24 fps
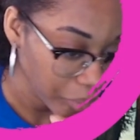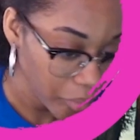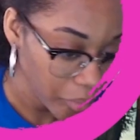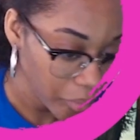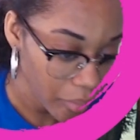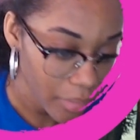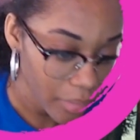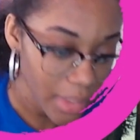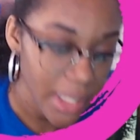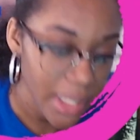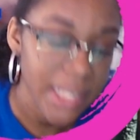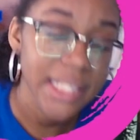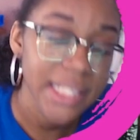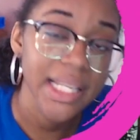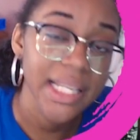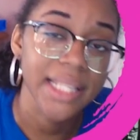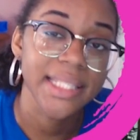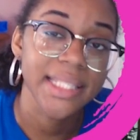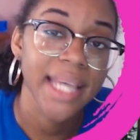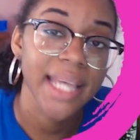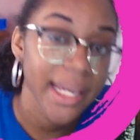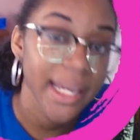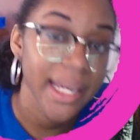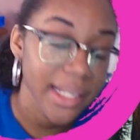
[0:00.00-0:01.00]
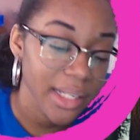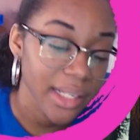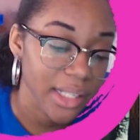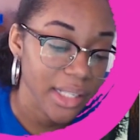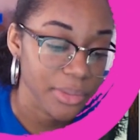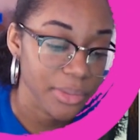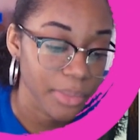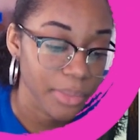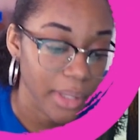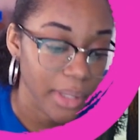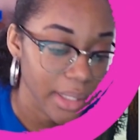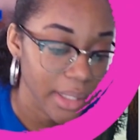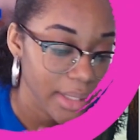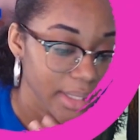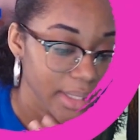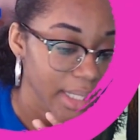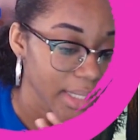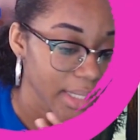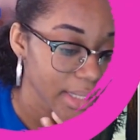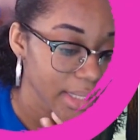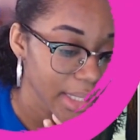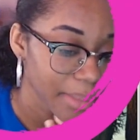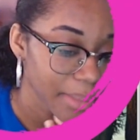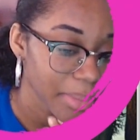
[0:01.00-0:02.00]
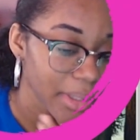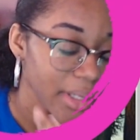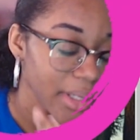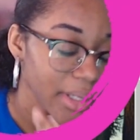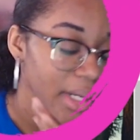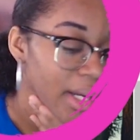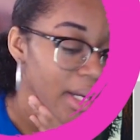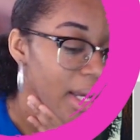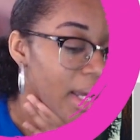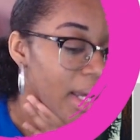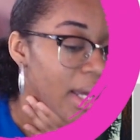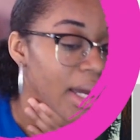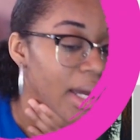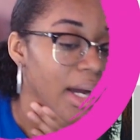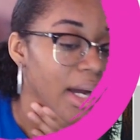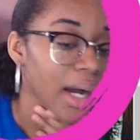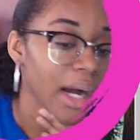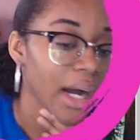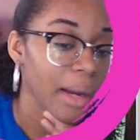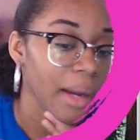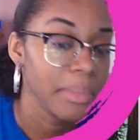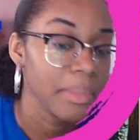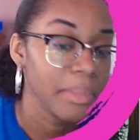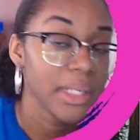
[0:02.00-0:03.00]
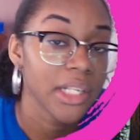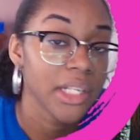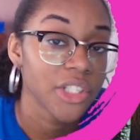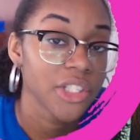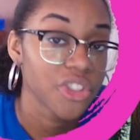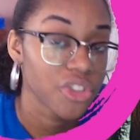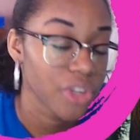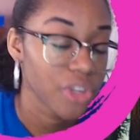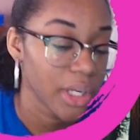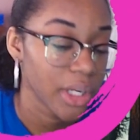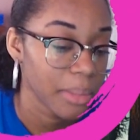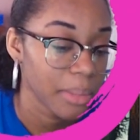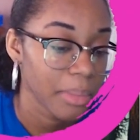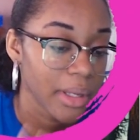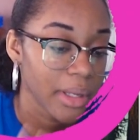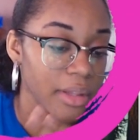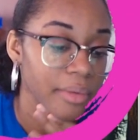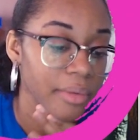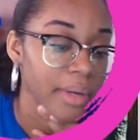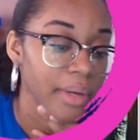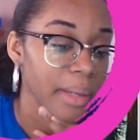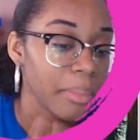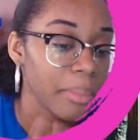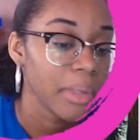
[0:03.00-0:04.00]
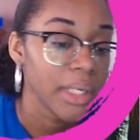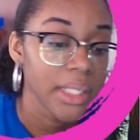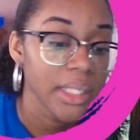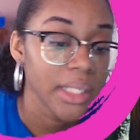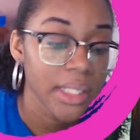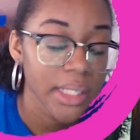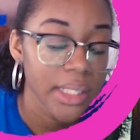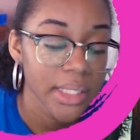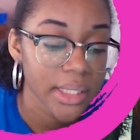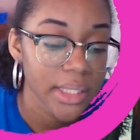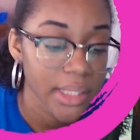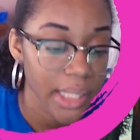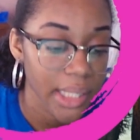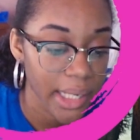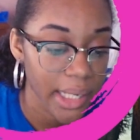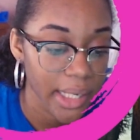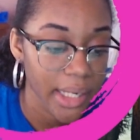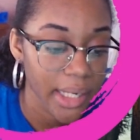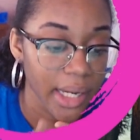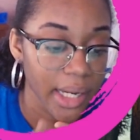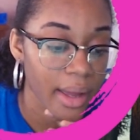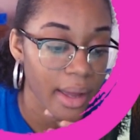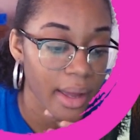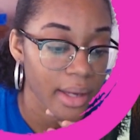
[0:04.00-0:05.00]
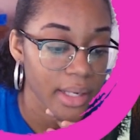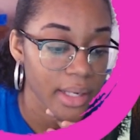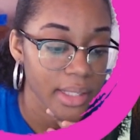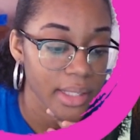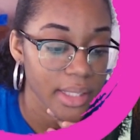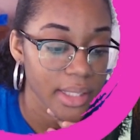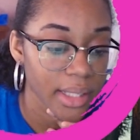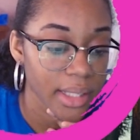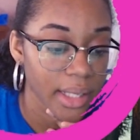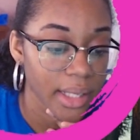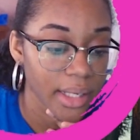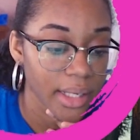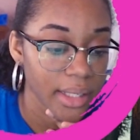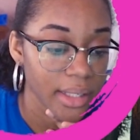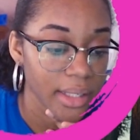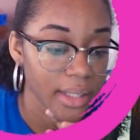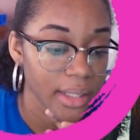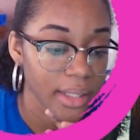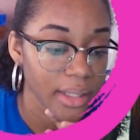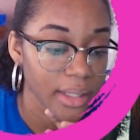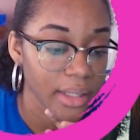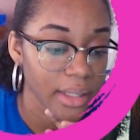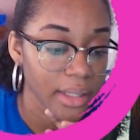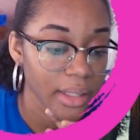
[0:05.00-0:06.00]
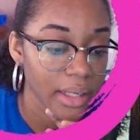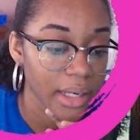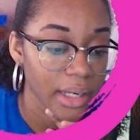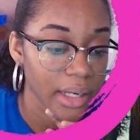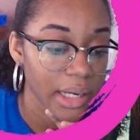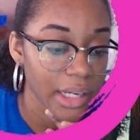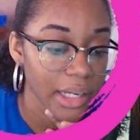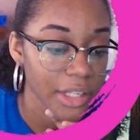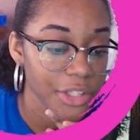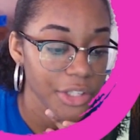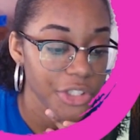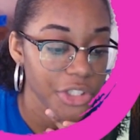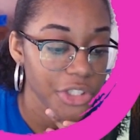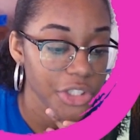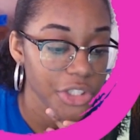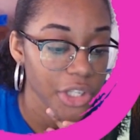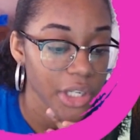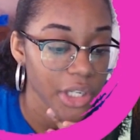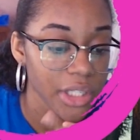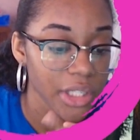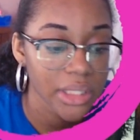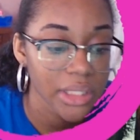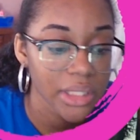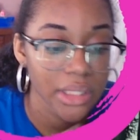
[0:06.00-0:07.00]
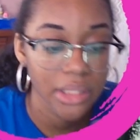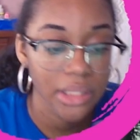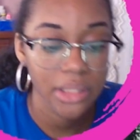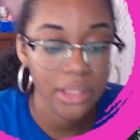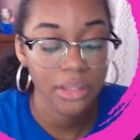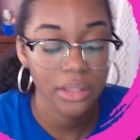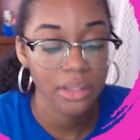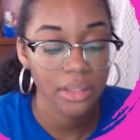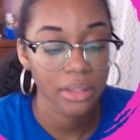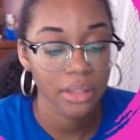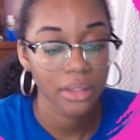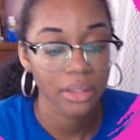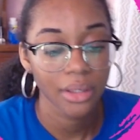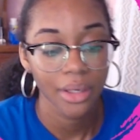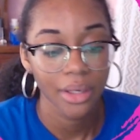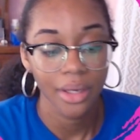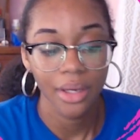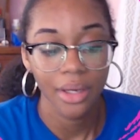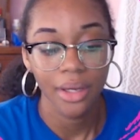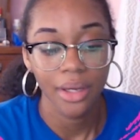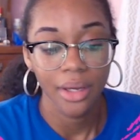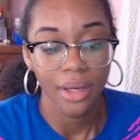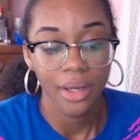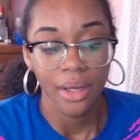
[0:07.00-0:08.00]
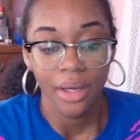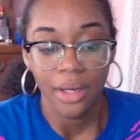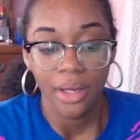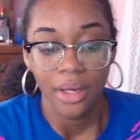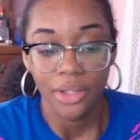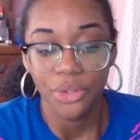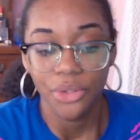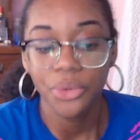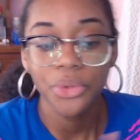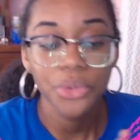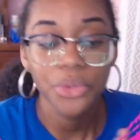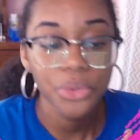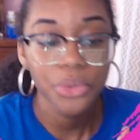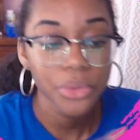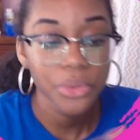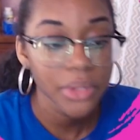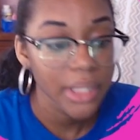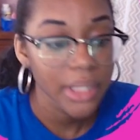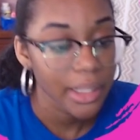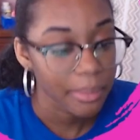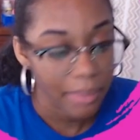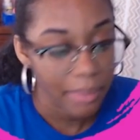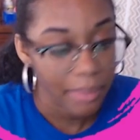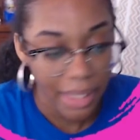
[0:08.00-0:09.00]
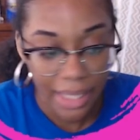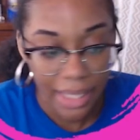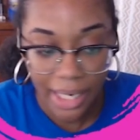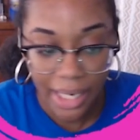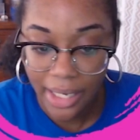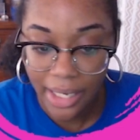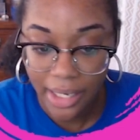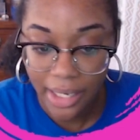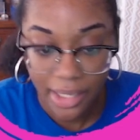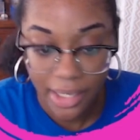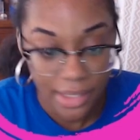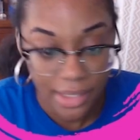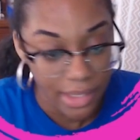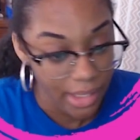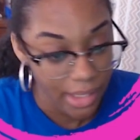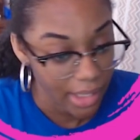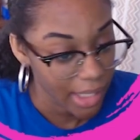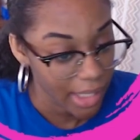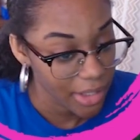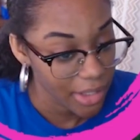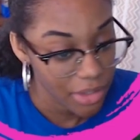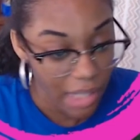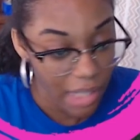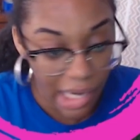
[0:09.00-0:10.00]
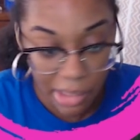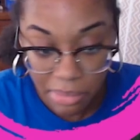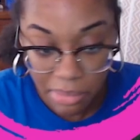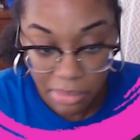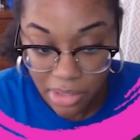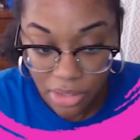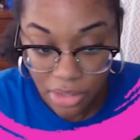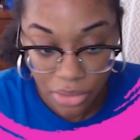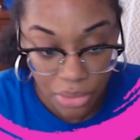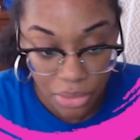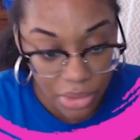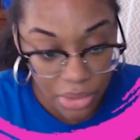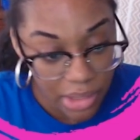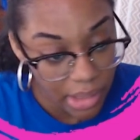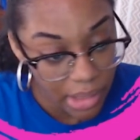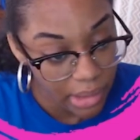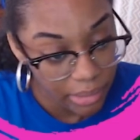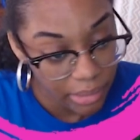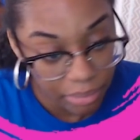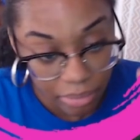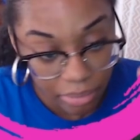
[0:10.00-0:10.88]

He's a tech as well, tech syncer. Mina Strike, by the way, but he's tech, and it's like, I just don't use him. Like I said, I be using